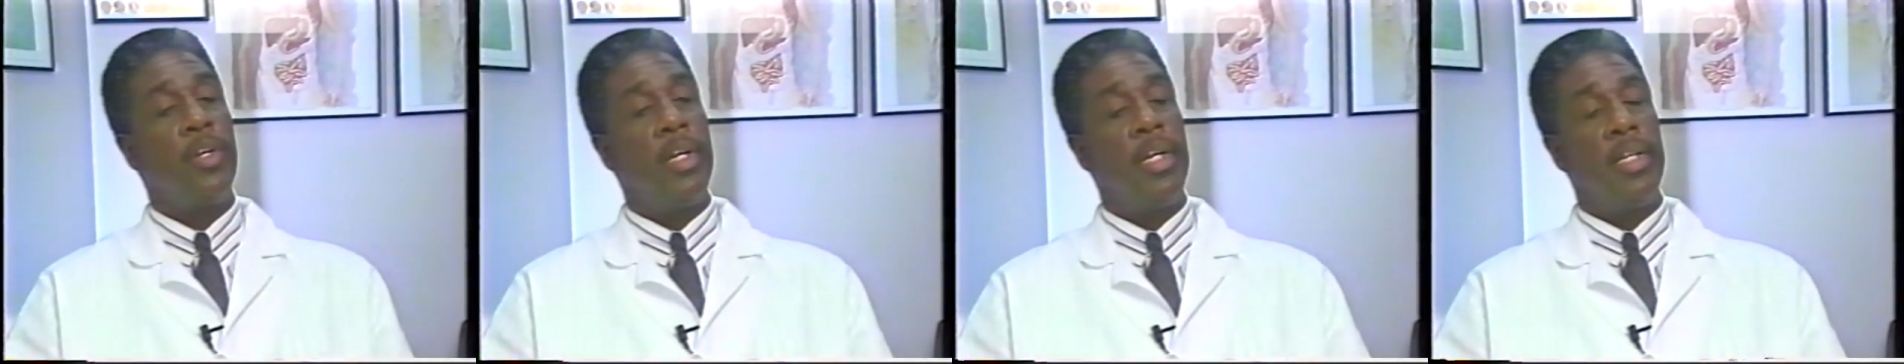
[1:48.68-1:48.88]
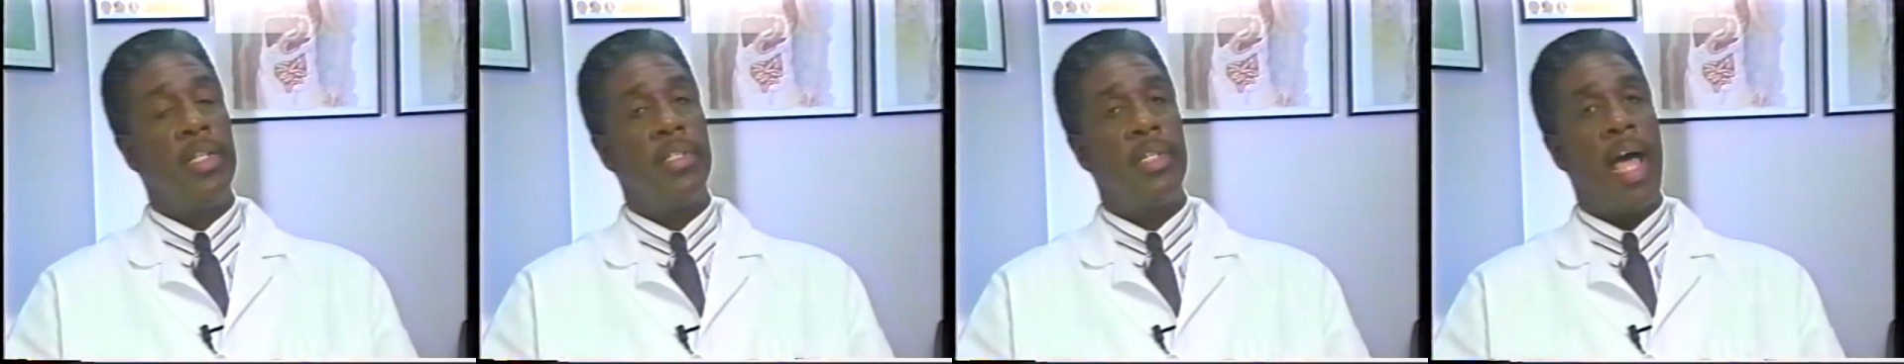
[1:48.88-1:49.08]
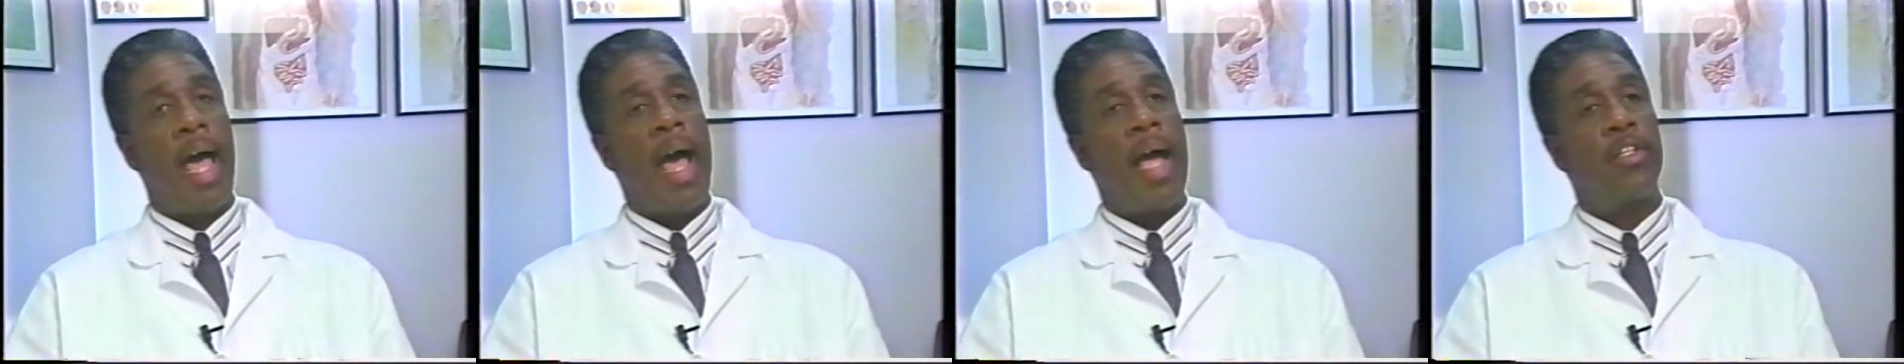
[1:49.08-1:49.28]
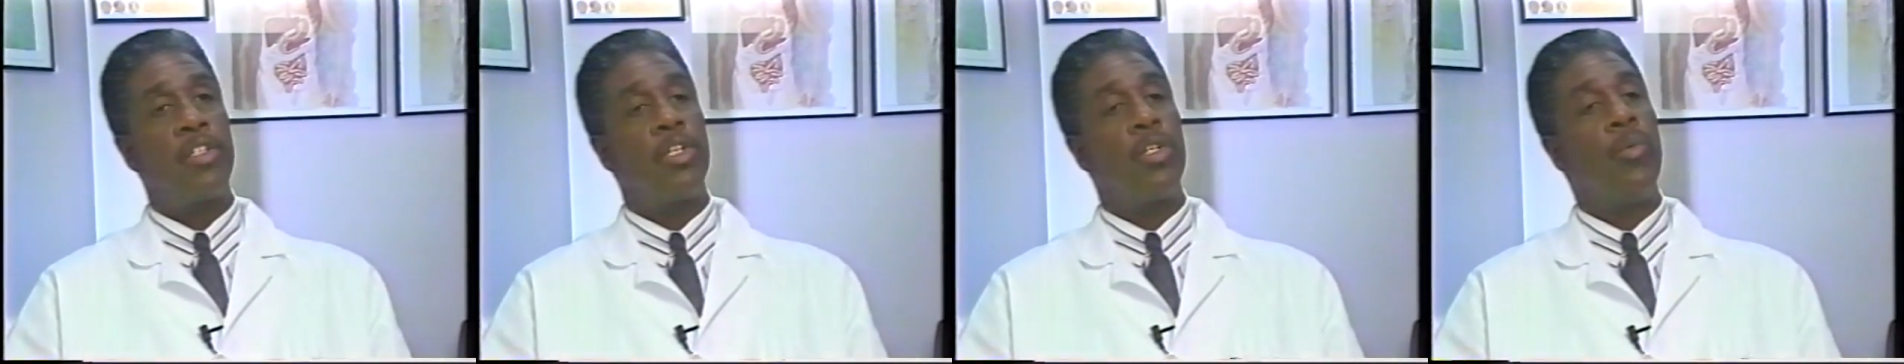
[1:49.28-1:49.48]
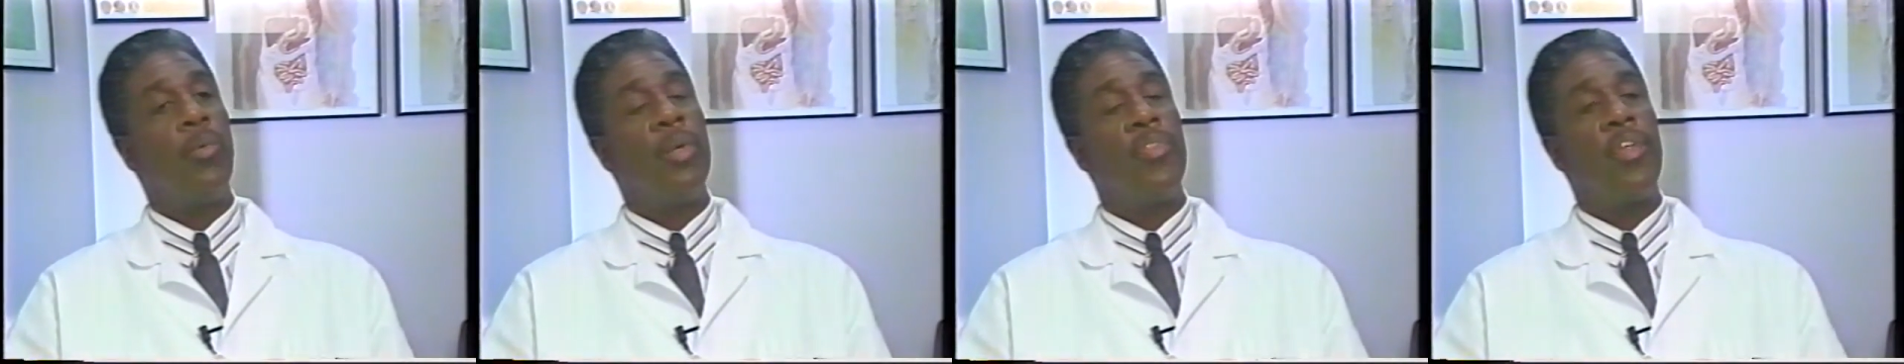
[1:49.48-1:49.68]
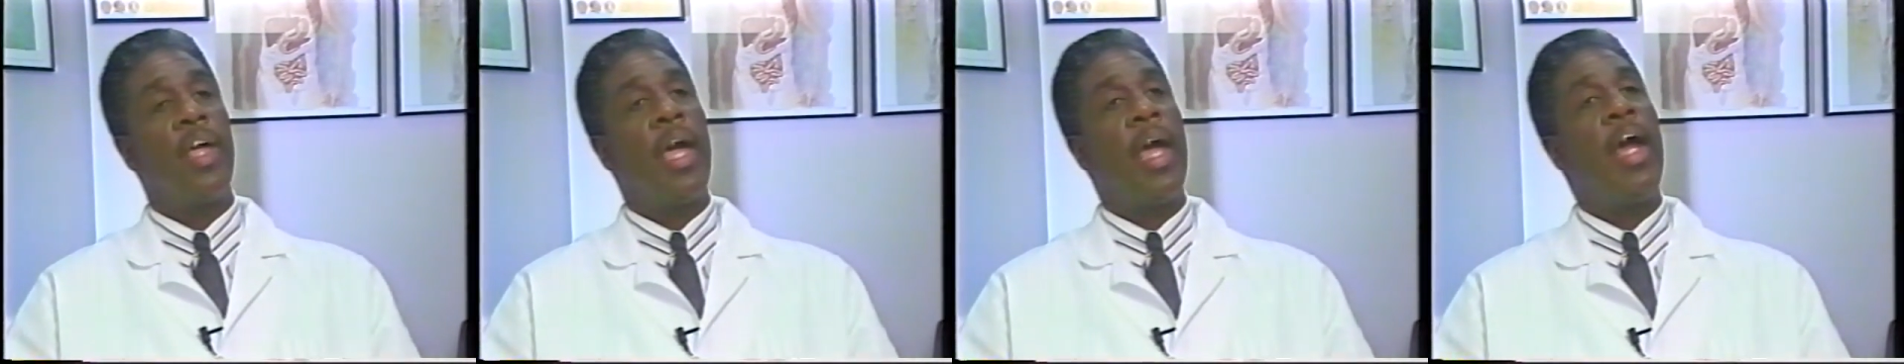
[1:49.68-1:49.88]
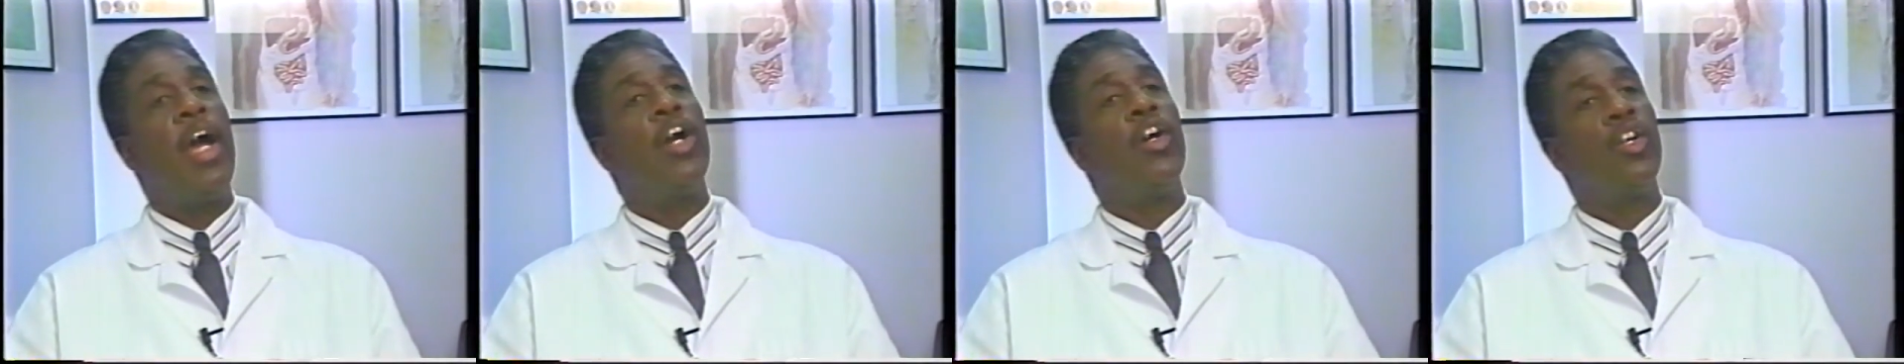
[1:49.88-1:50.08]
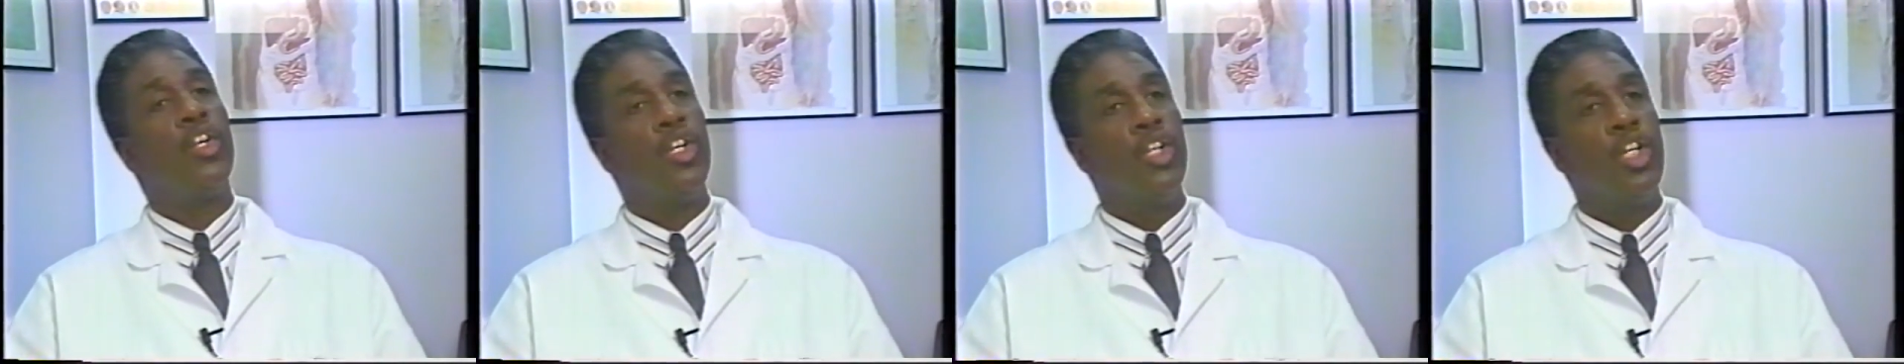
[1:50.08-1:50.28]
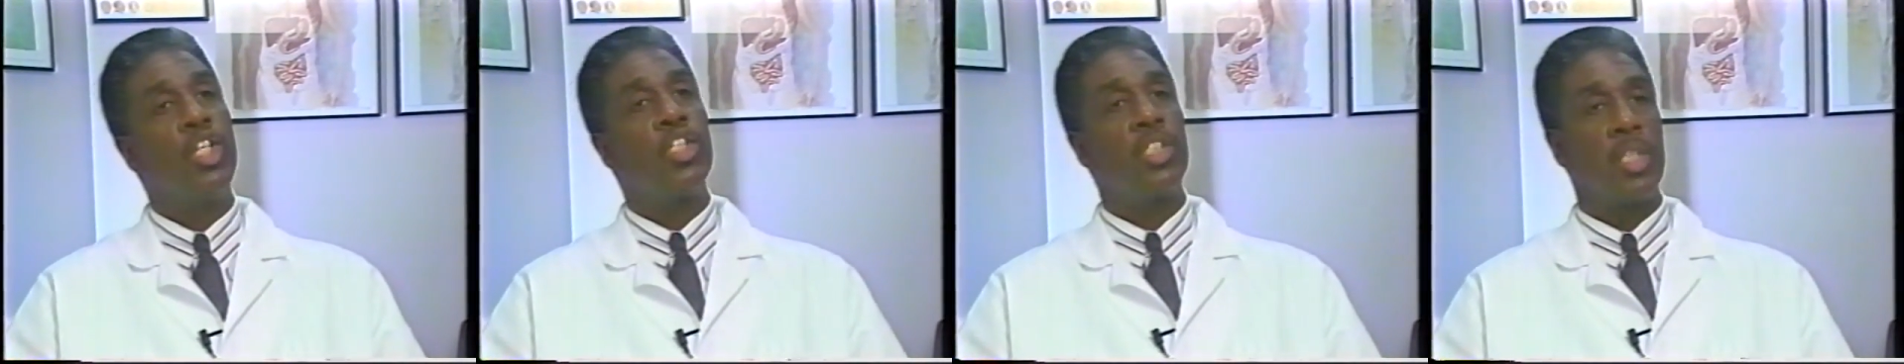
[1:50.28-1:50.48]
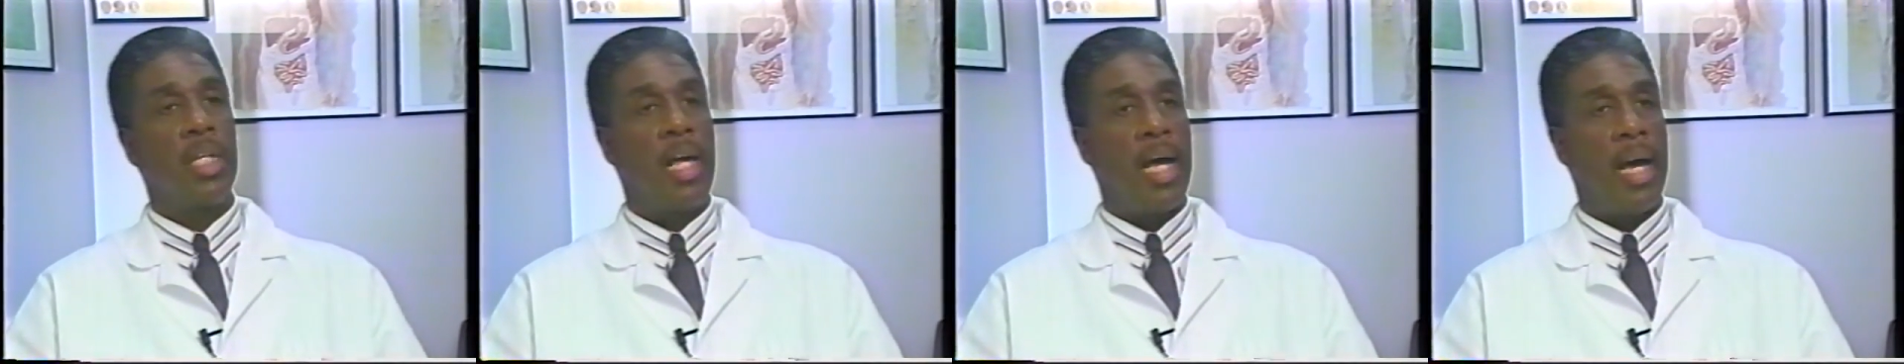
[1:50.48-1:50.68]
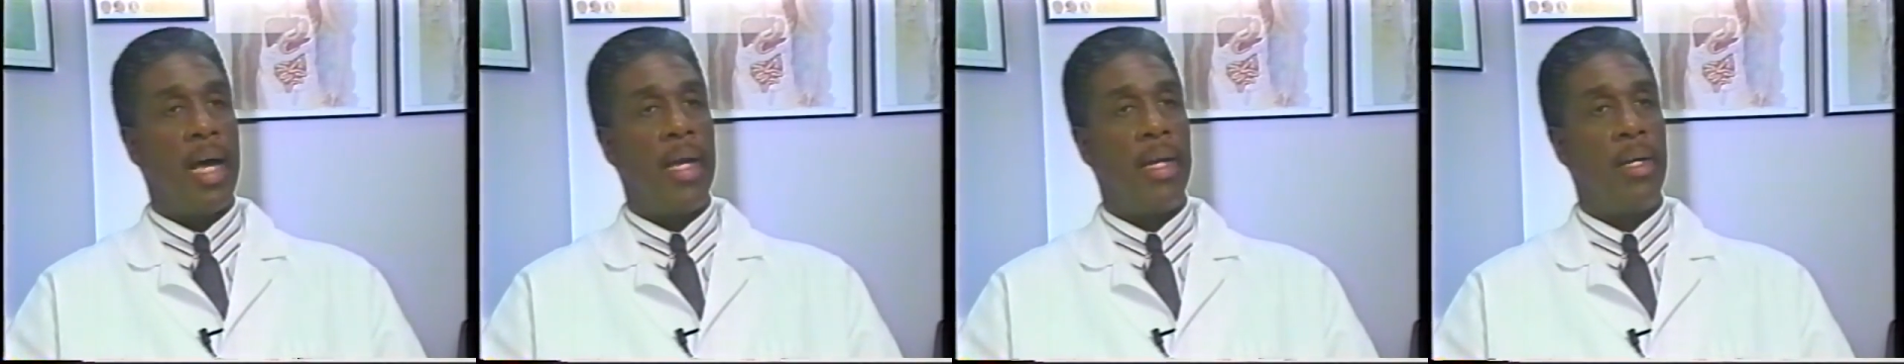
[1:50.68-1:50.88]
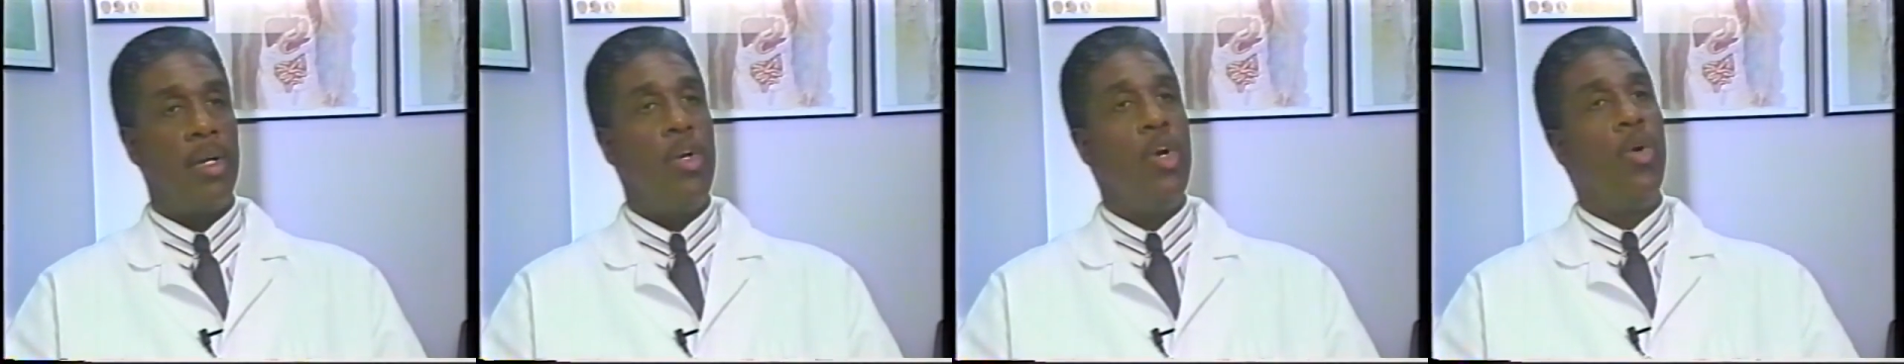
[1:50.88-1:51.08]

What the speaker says: is actually what the hair looks like